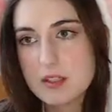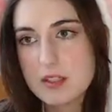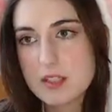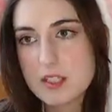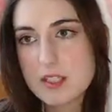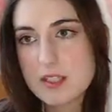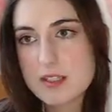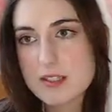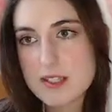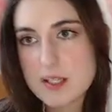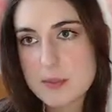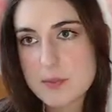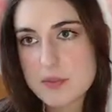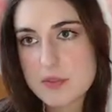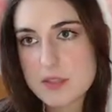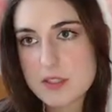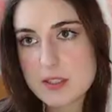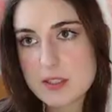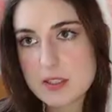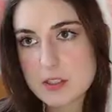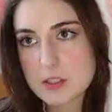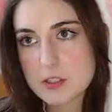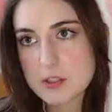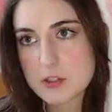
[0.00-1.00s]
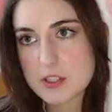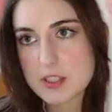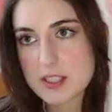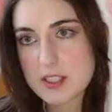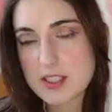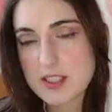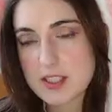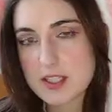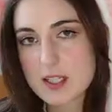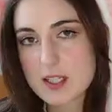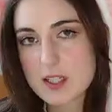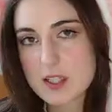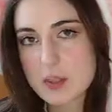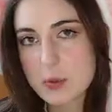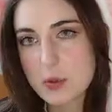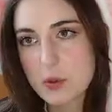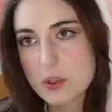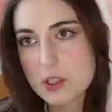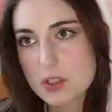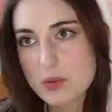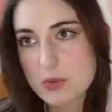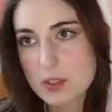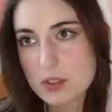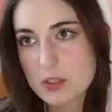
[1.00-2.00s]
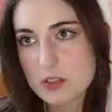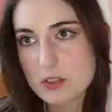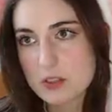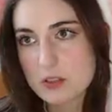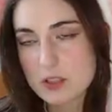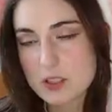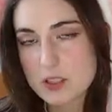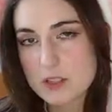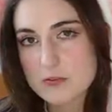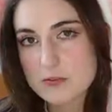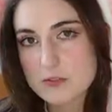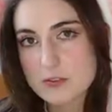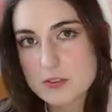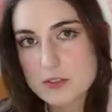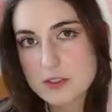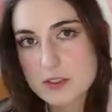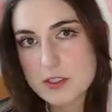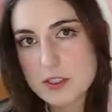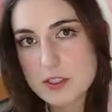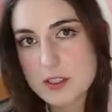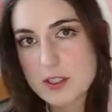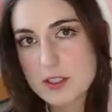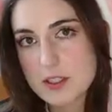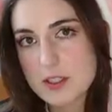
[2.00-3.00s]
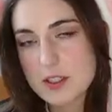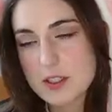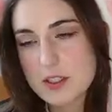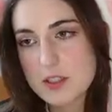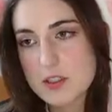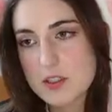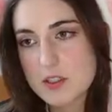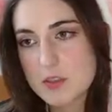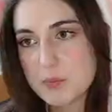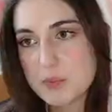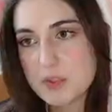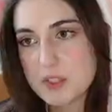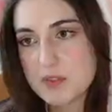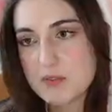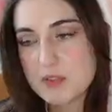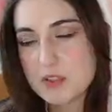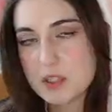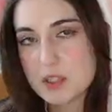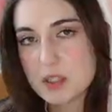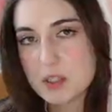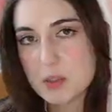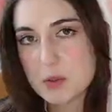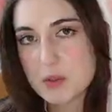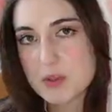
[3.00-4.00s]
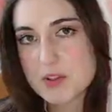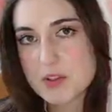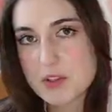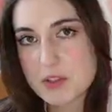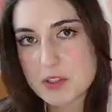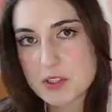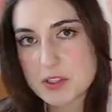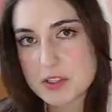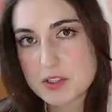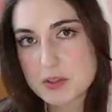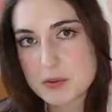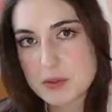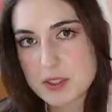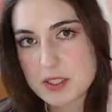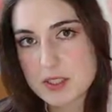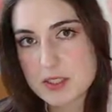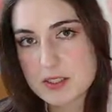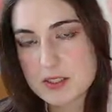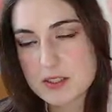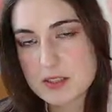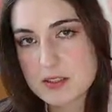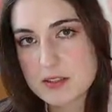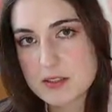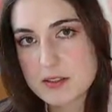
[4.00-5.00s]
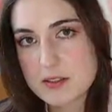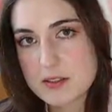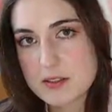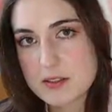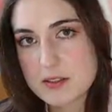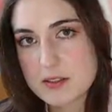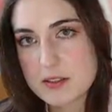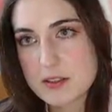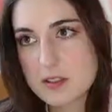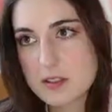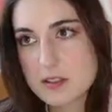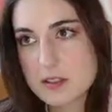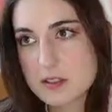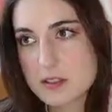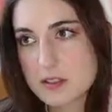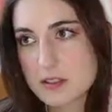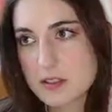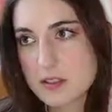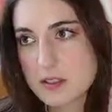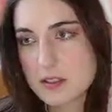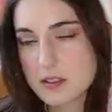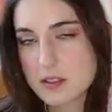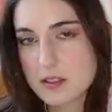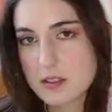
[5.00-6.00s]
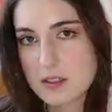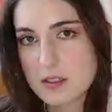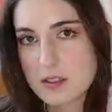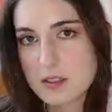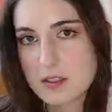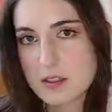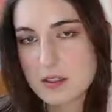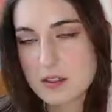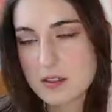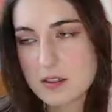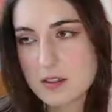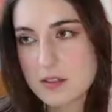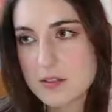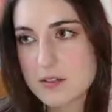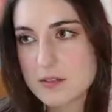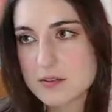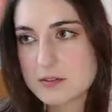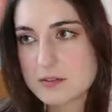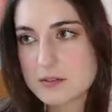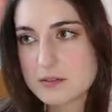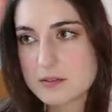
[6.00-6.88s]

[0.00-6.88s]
These steps that you're taking towards what you love to be even closer to it. Uh,